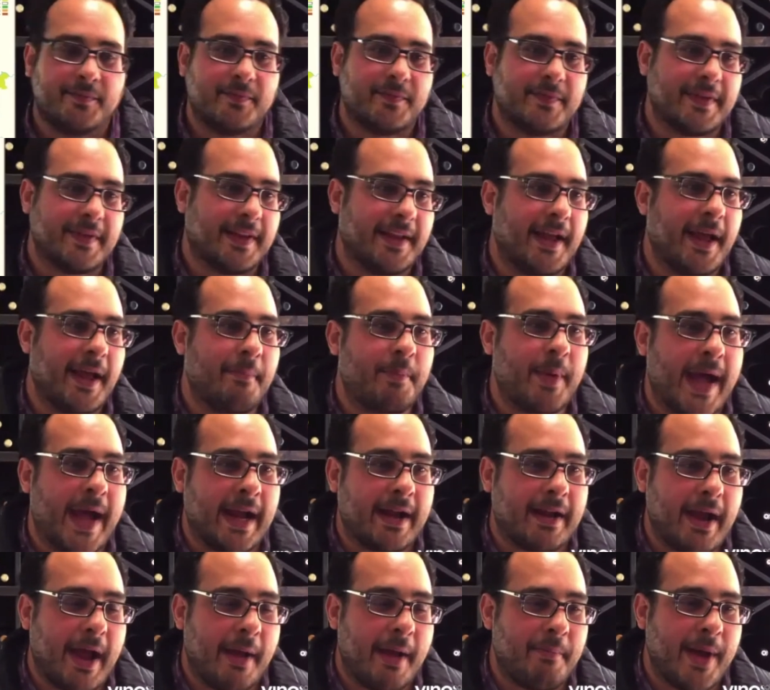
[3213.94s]
a
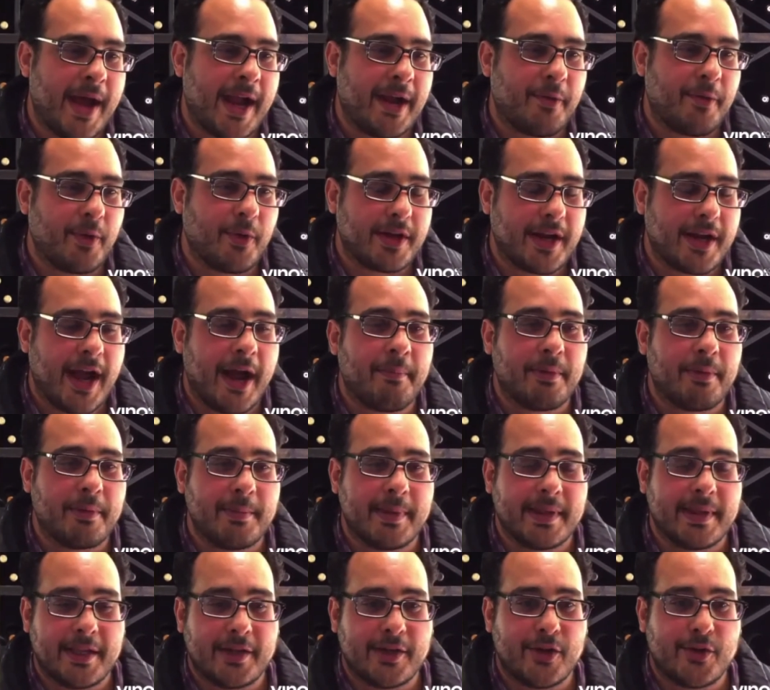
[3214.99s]
back a backward compliment
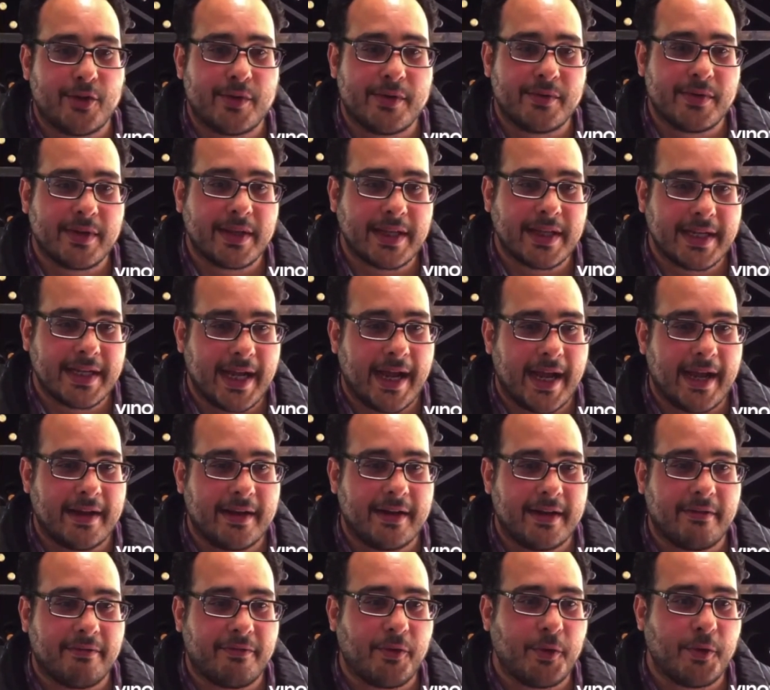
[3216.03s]
that no one really got, and
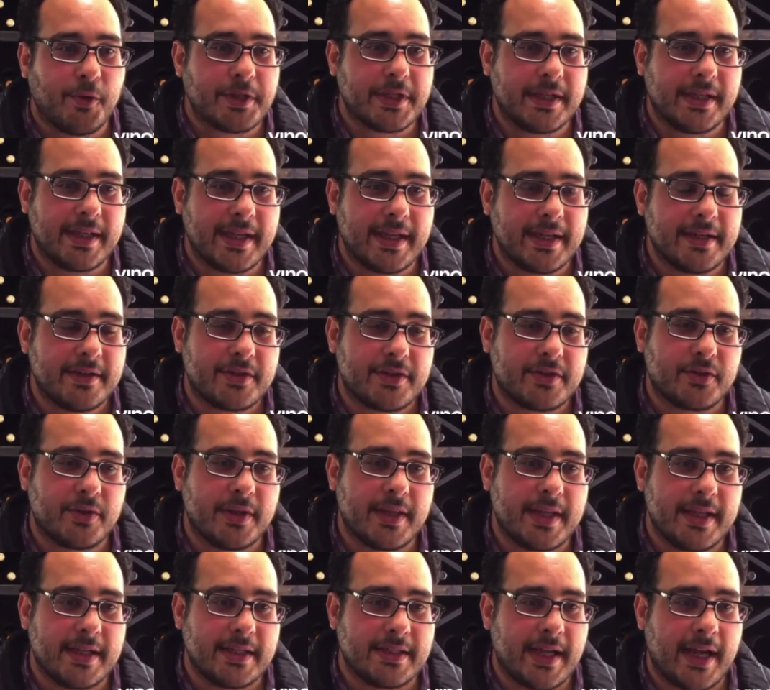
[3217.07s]
unfortunately, it destroyed
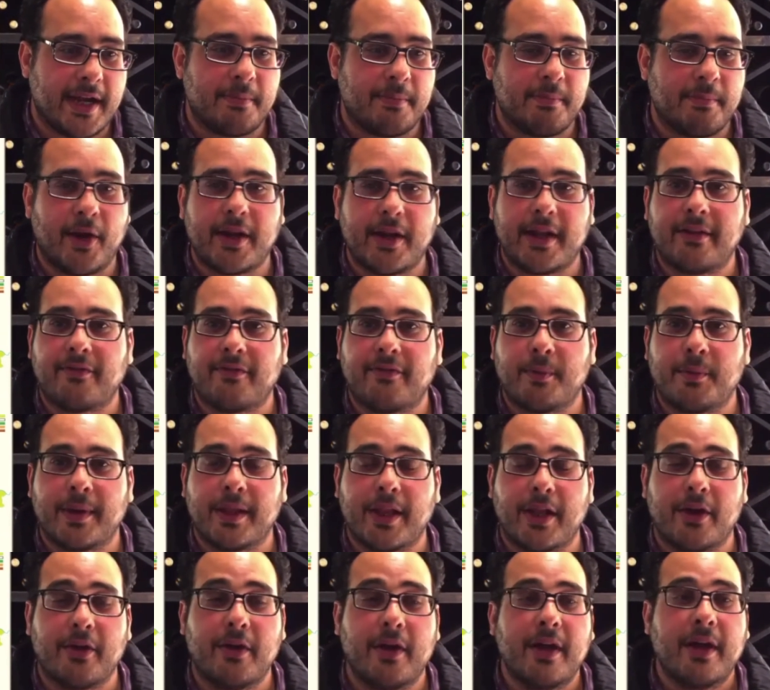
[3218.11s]
the entire market for
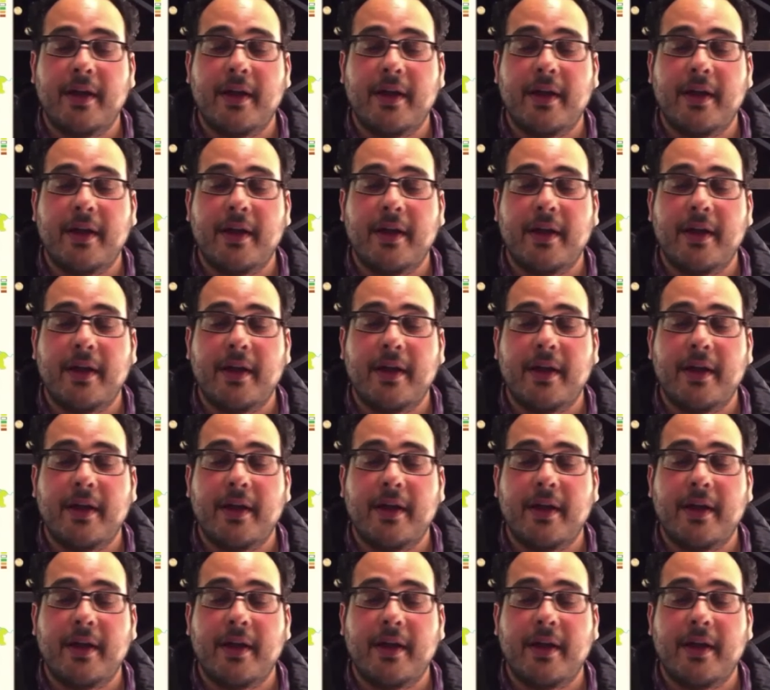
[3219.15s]
Merlot. Yeah.